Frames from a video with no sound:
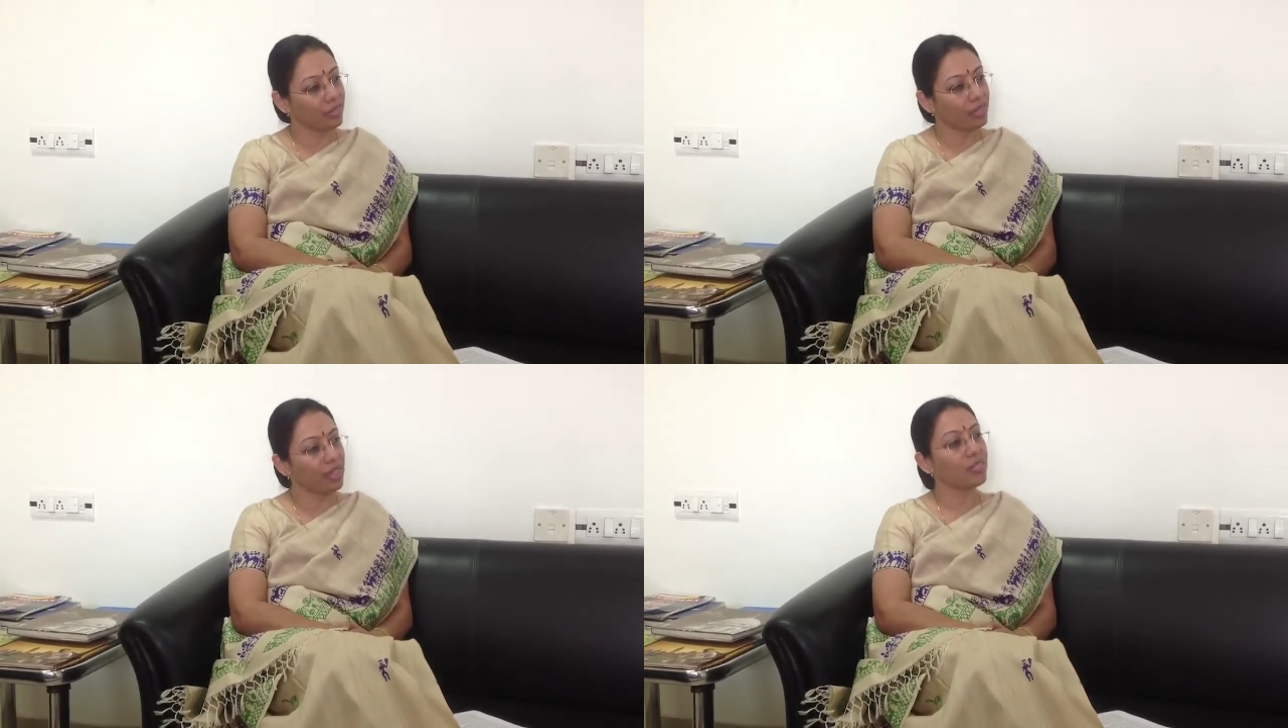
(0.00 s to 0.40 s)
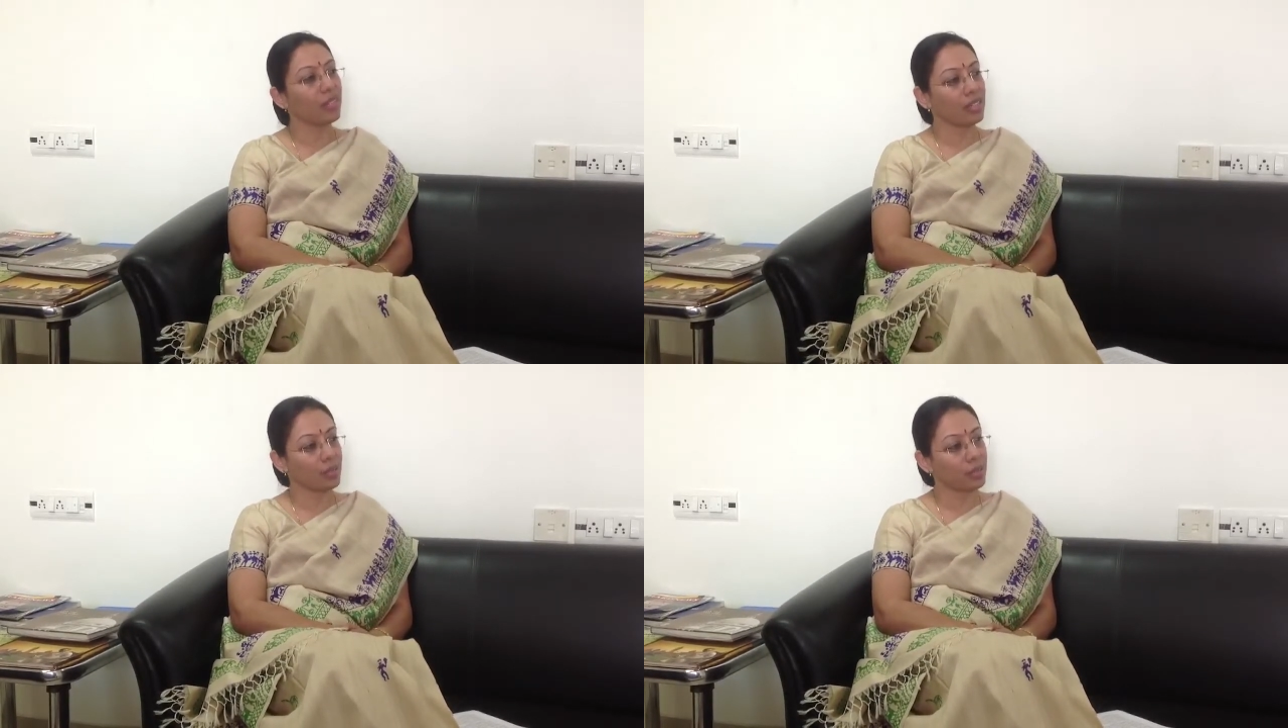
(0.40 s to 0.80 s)
as
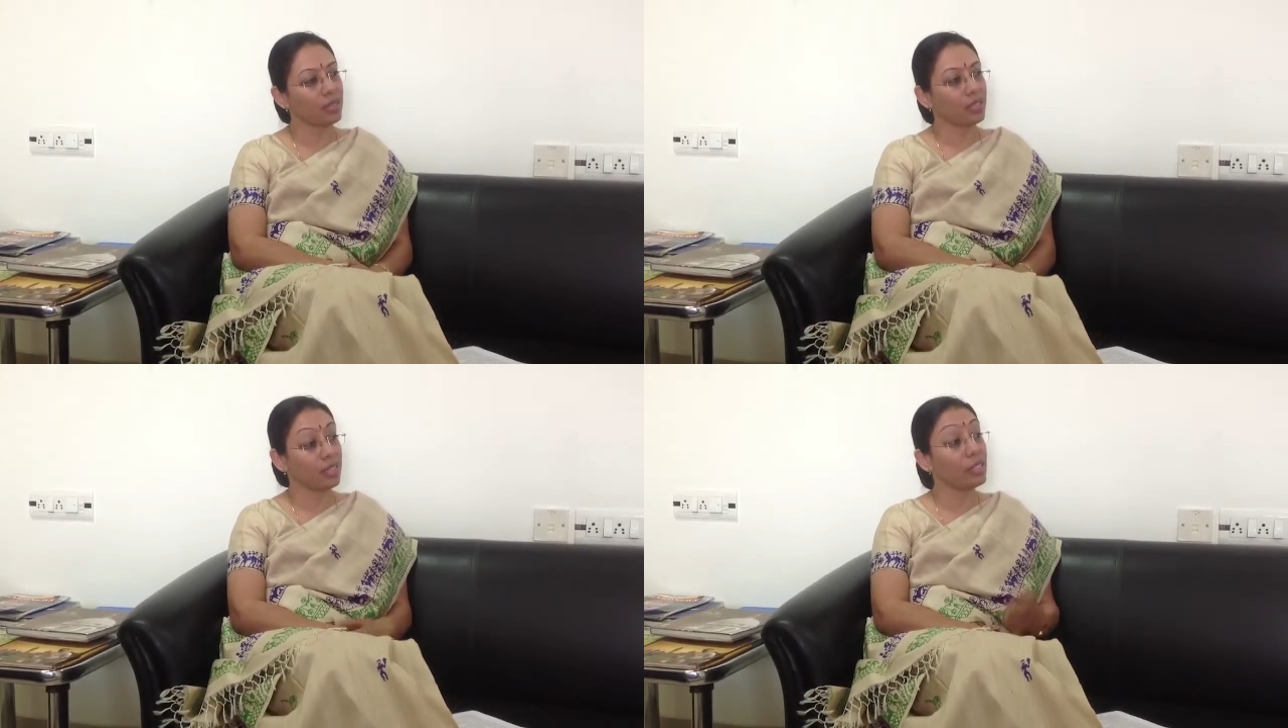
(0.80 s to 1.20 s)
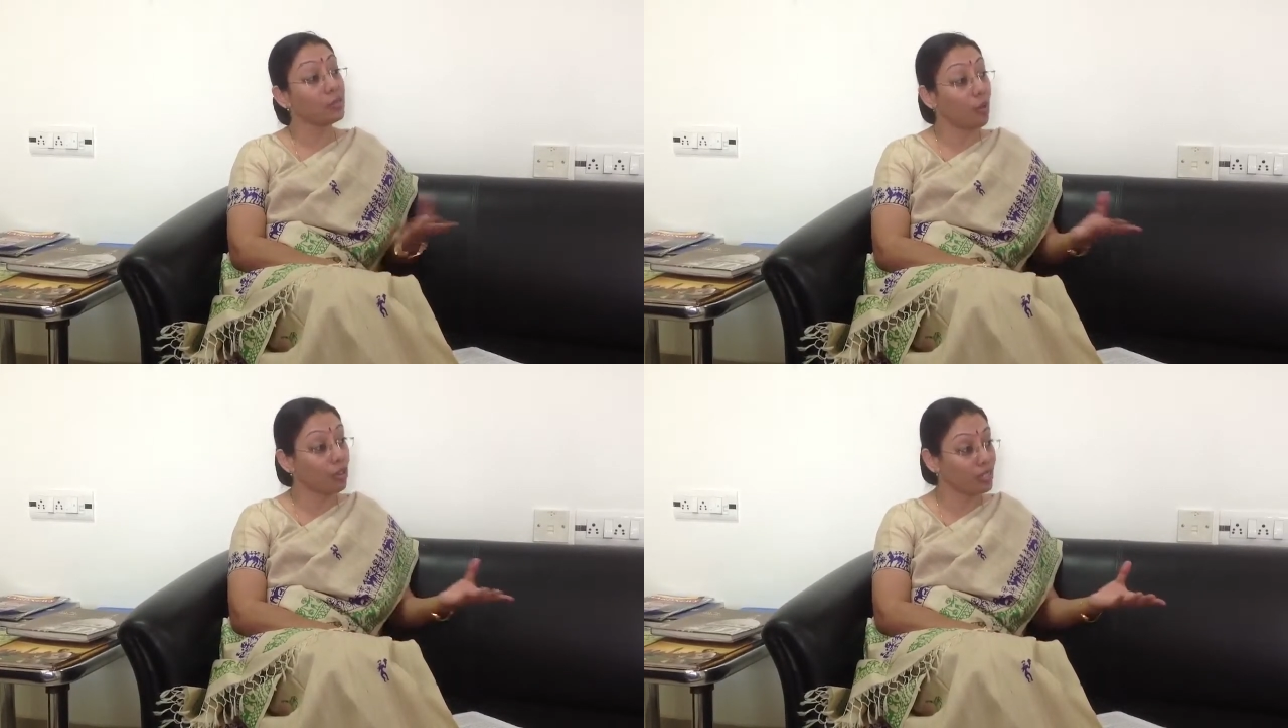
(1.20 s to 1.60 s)
far as is
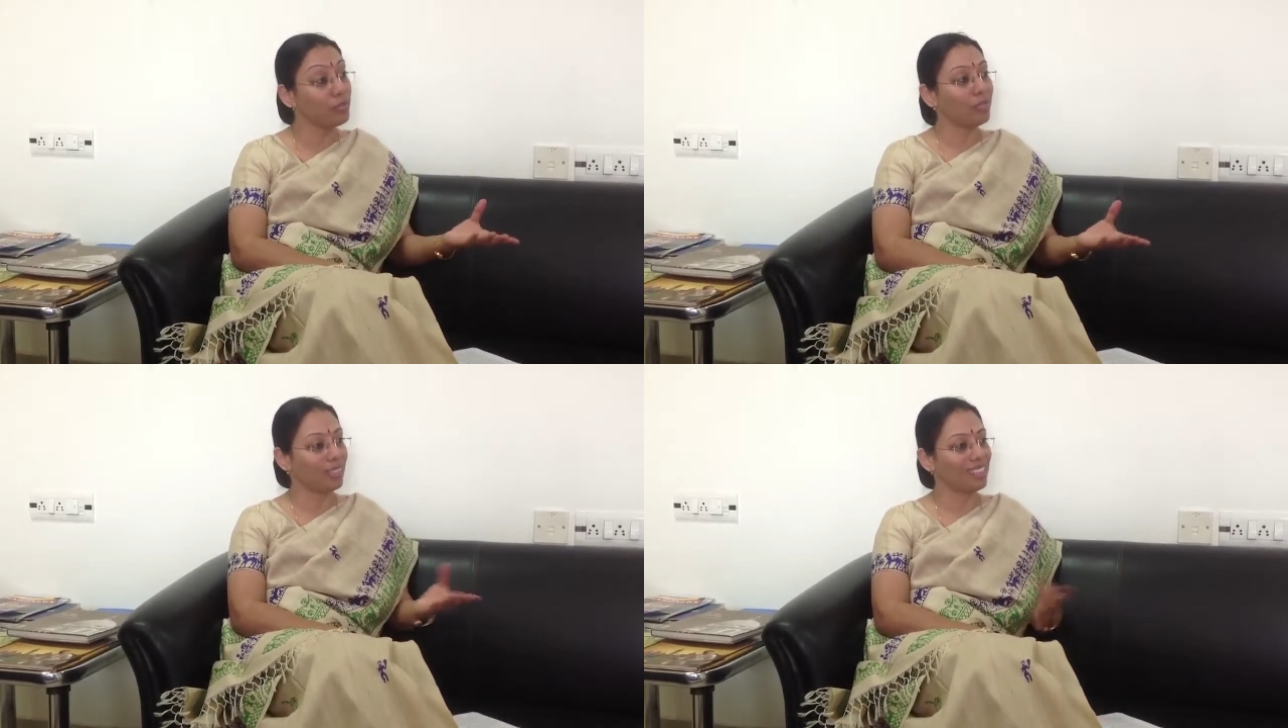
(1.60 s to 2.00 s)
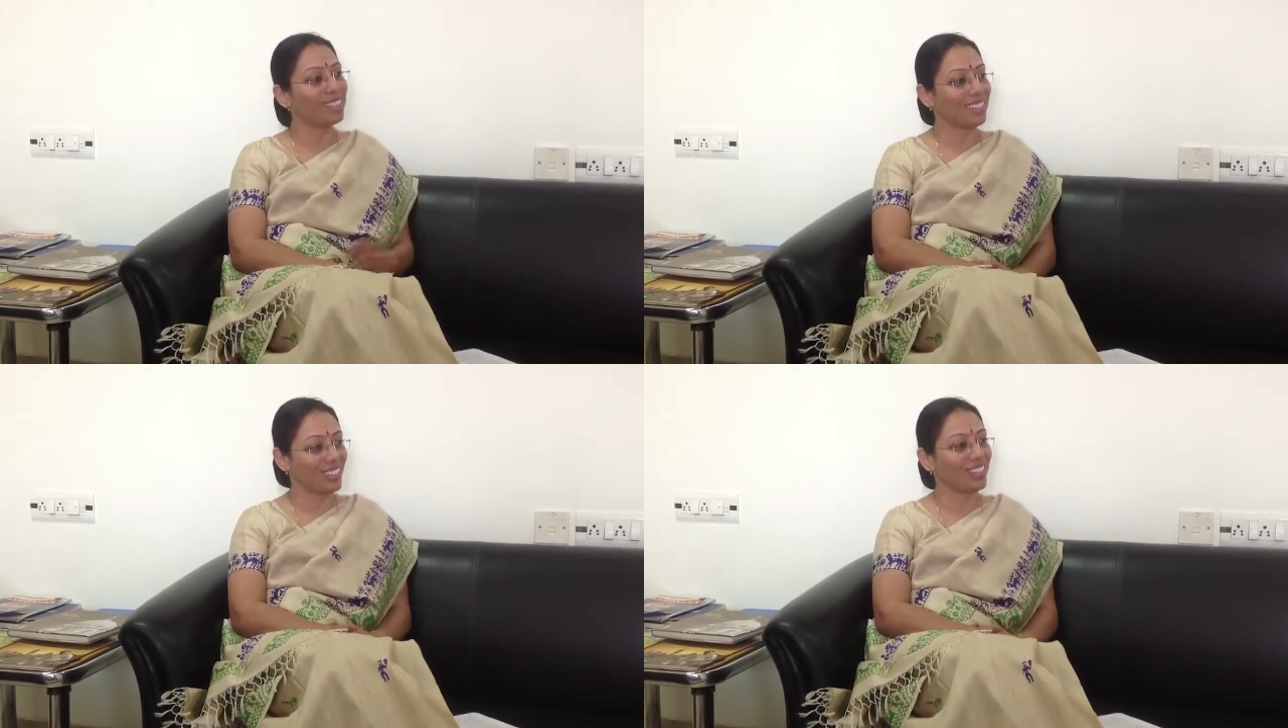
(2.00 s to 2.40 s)
possible in
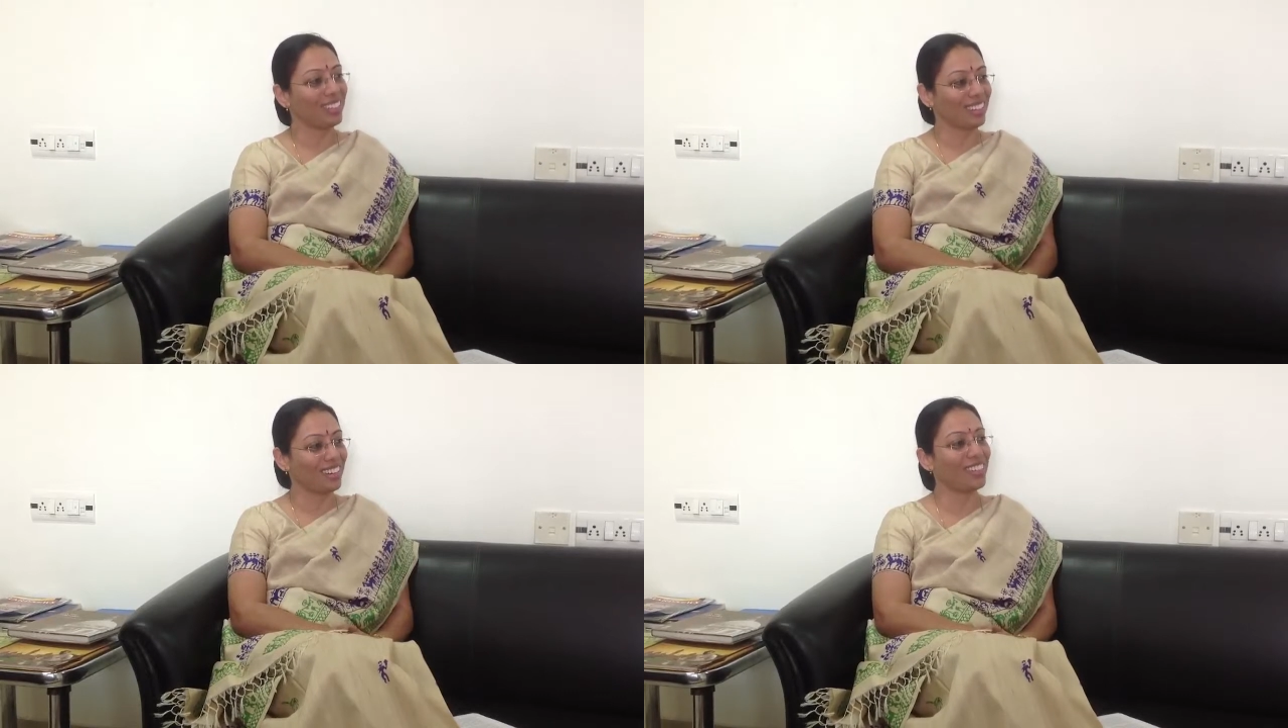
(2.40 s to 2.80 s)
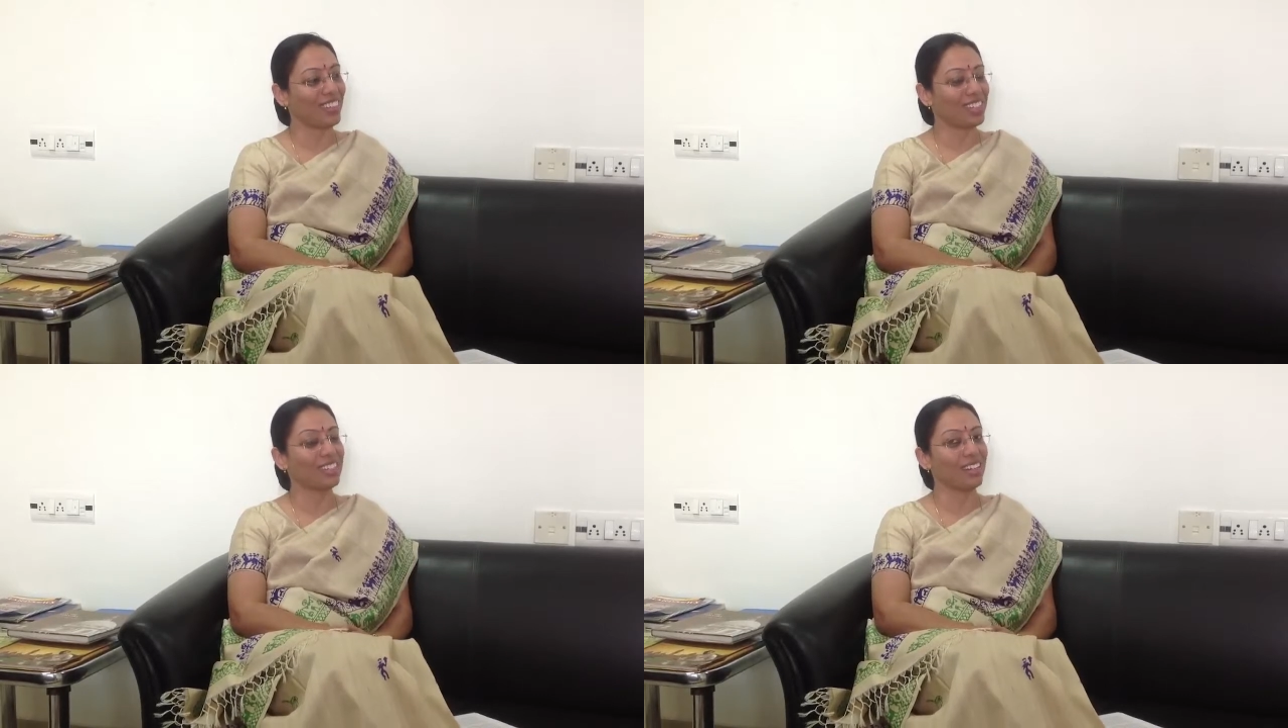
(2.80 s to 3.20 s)
such a country
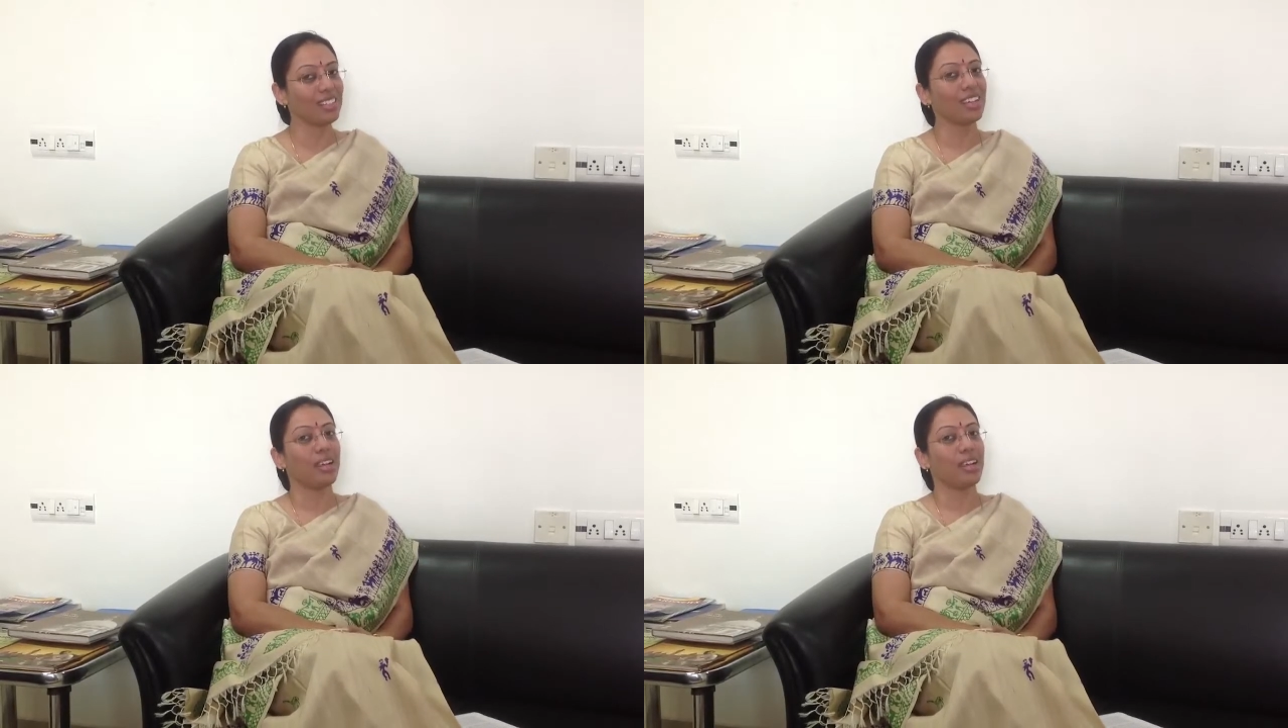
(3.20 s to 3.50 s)
as ours.